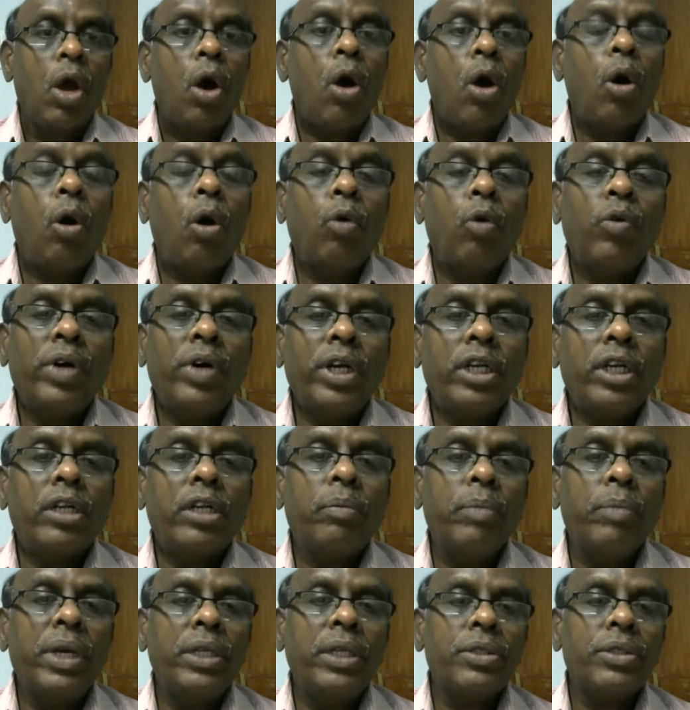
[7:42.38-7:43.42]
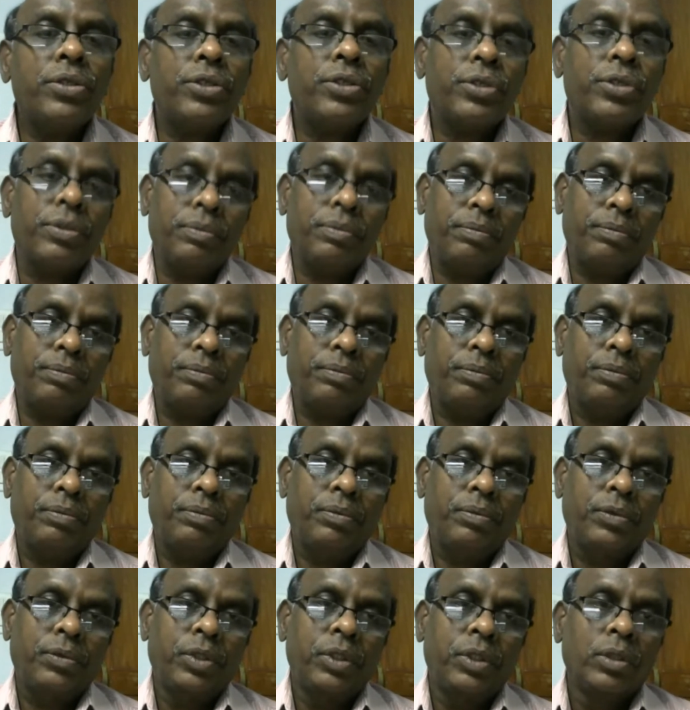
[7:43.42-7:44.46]
Overt means
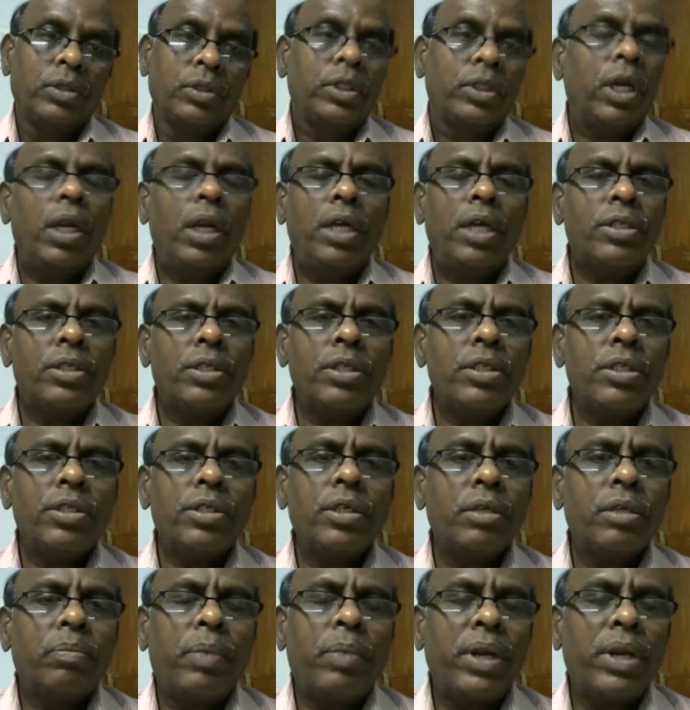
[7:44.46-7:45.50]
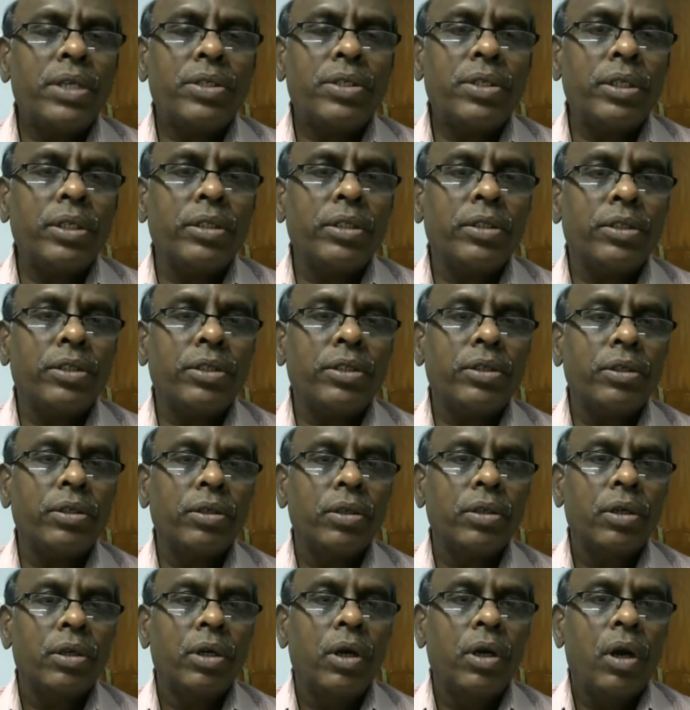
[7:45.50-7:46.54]
the lessons are present
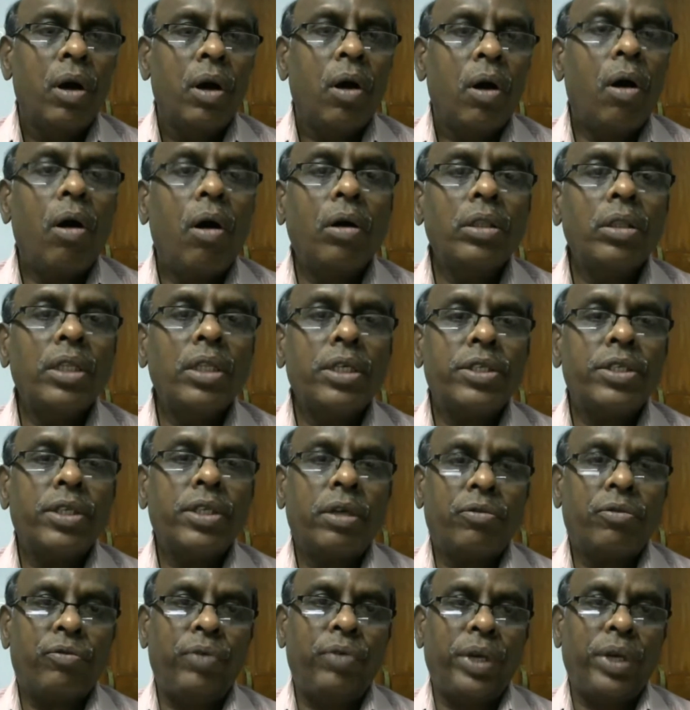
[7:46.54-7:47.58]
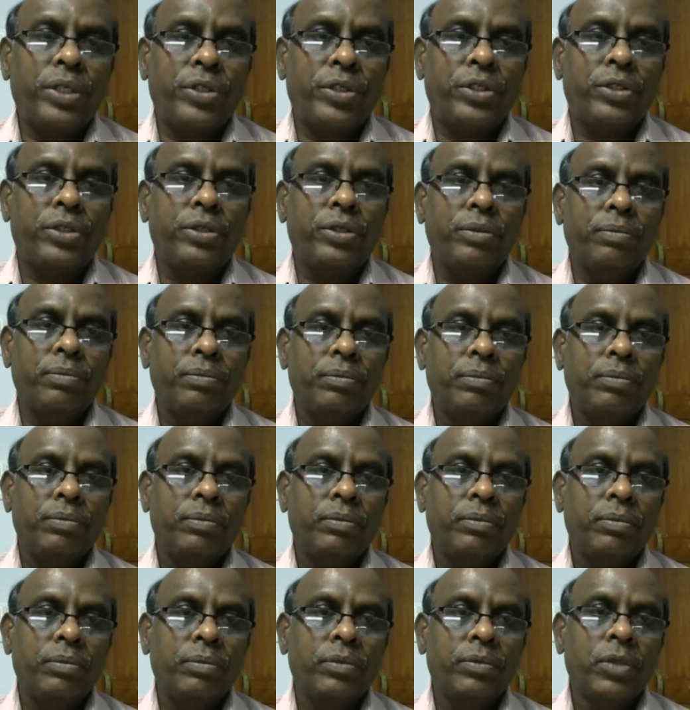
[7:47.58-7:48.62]
on the surface.
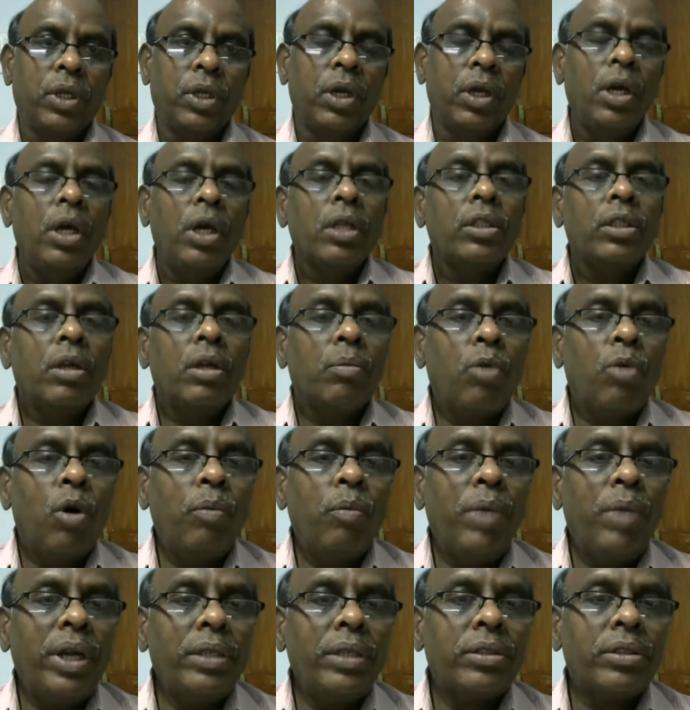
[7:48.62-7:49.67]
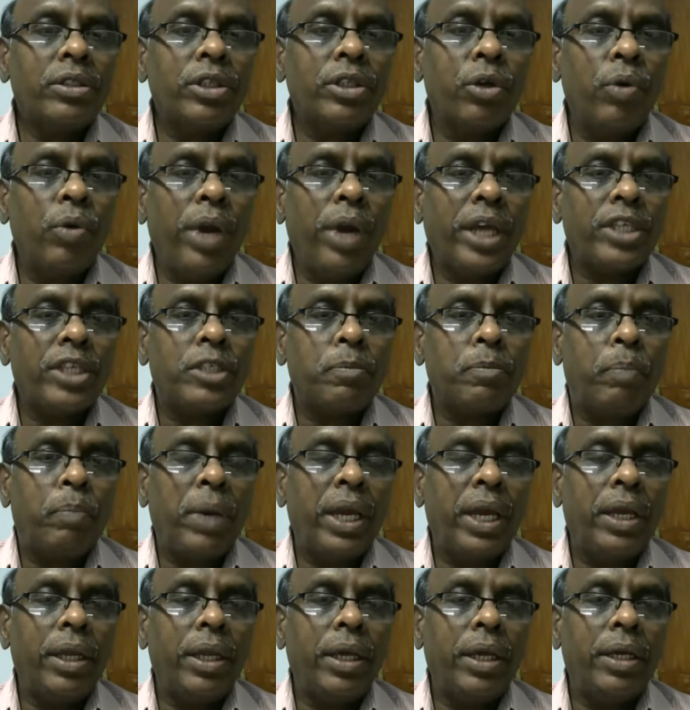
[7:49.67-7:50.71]
The moment you
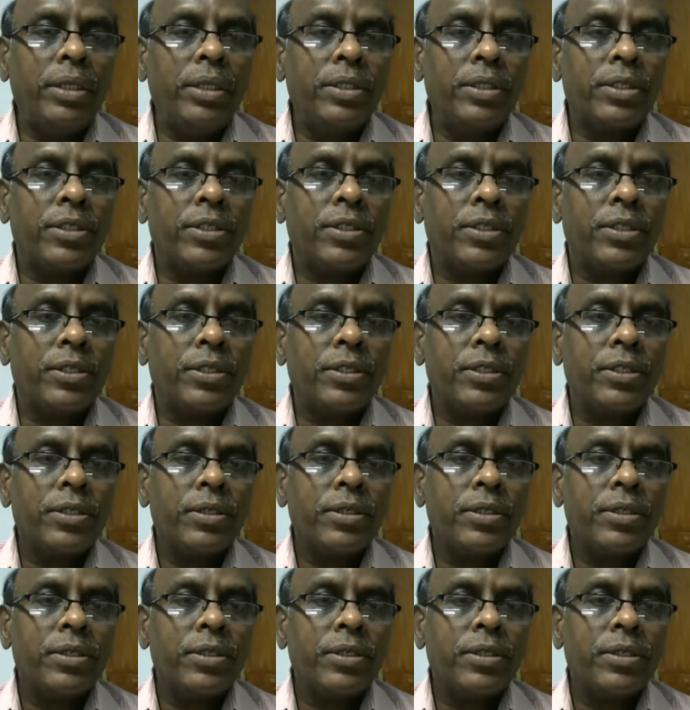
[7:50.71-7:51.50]
experience